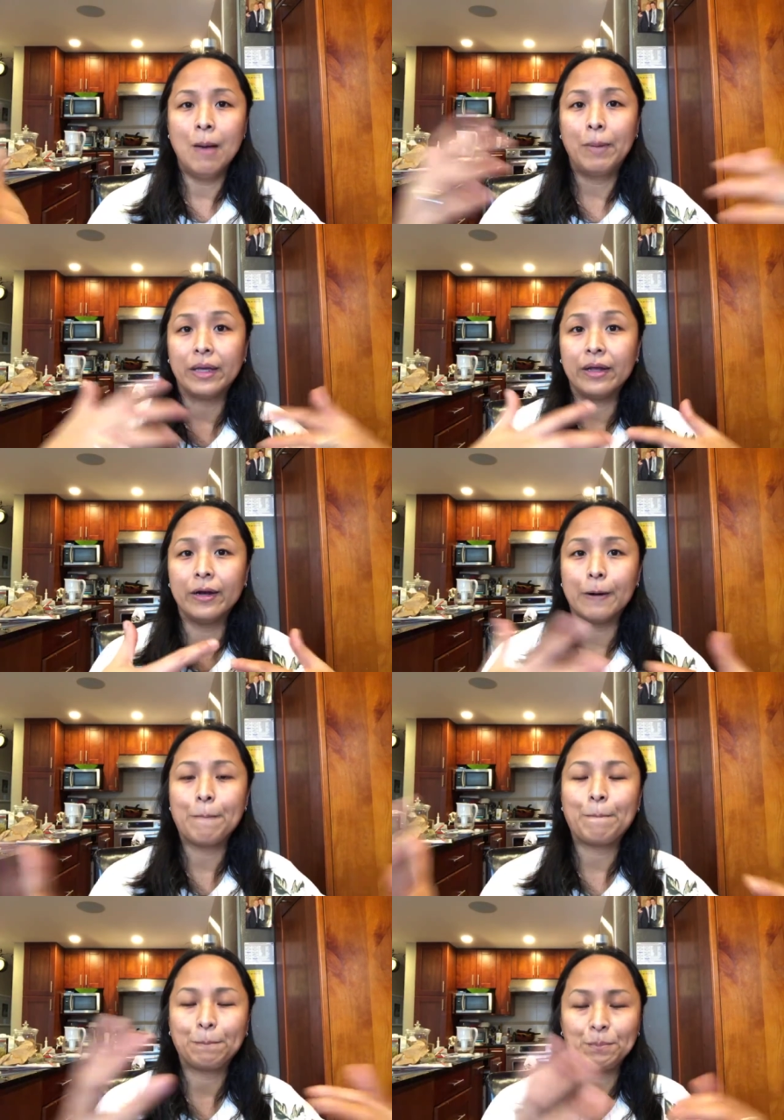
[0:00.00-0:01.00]
But here,
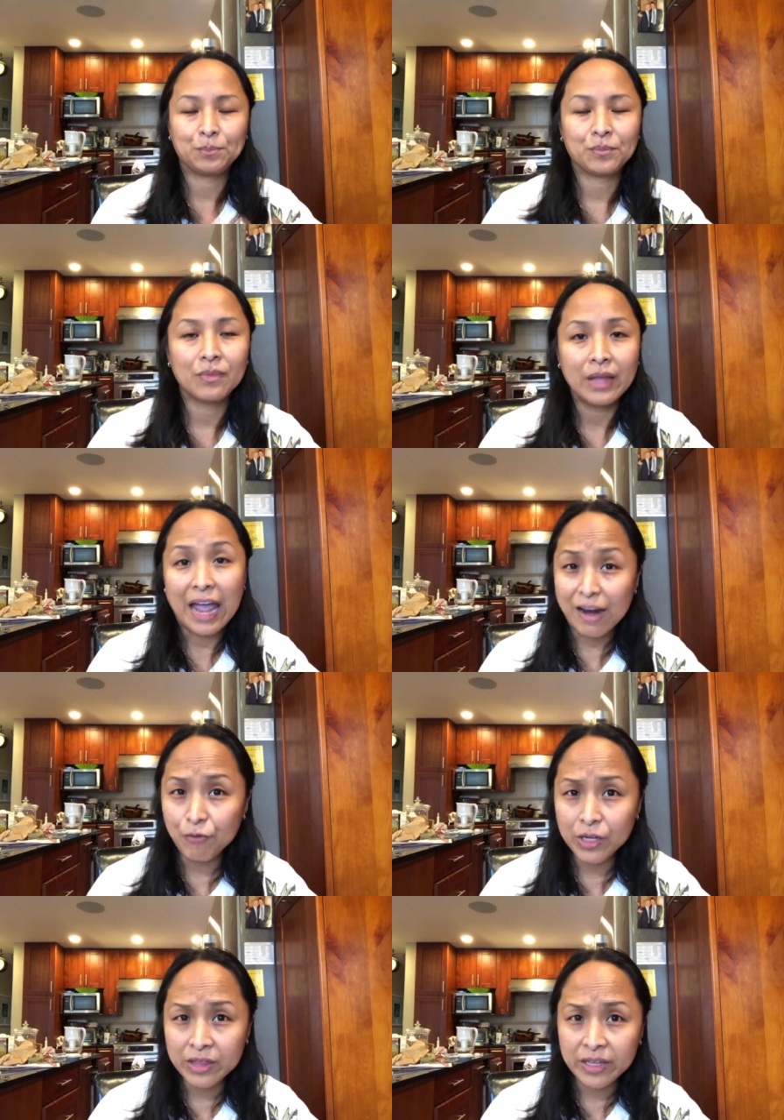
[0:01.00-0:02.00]

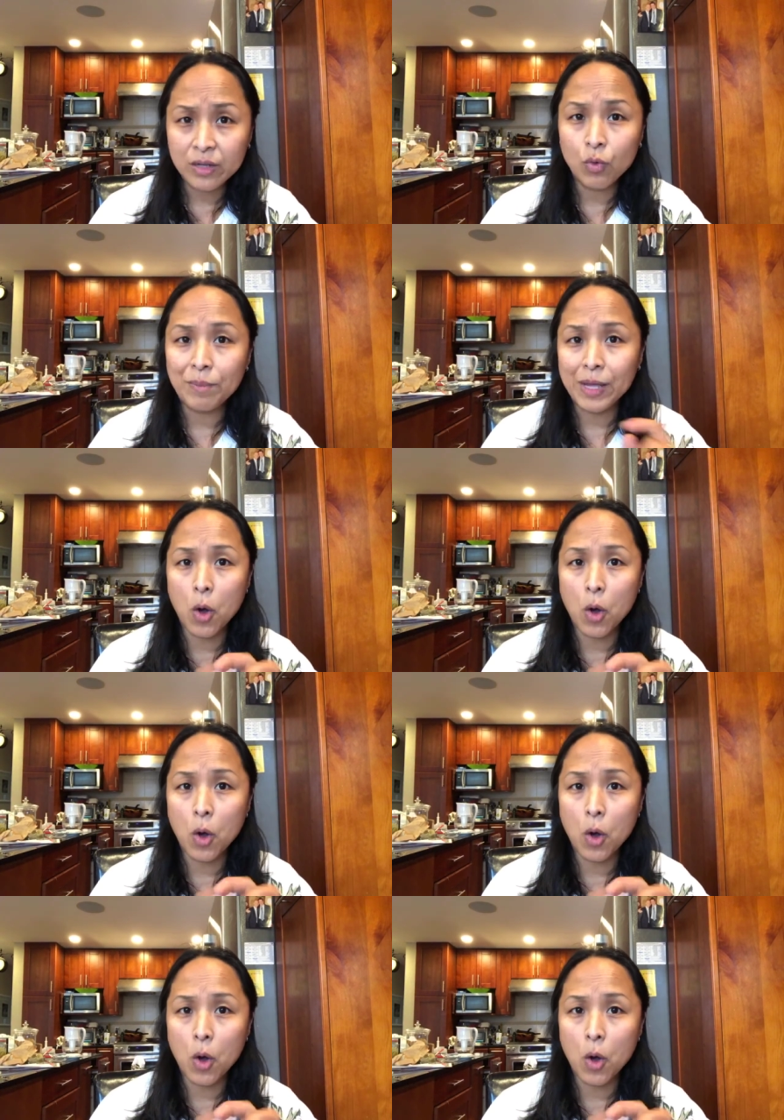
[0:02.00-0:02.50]
everything will be